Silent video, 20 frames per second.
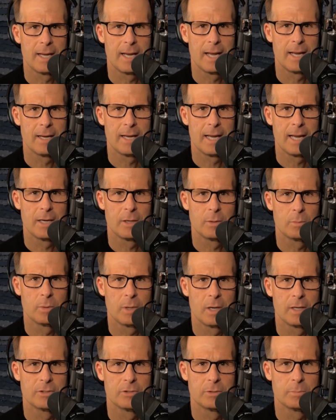and
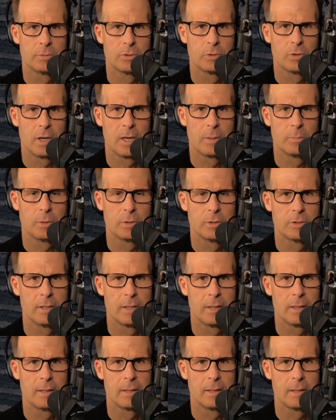Enterprise subscribers,
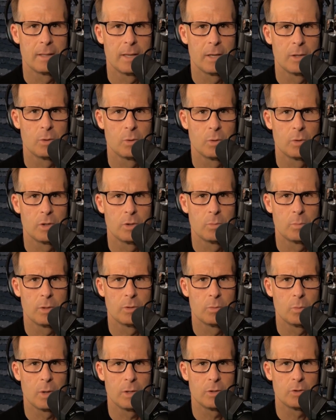included
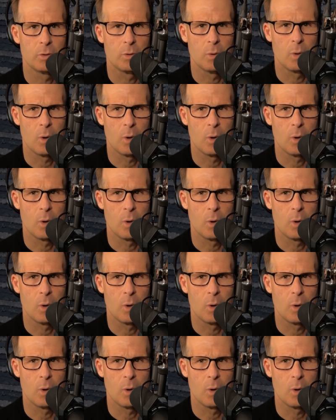with what you're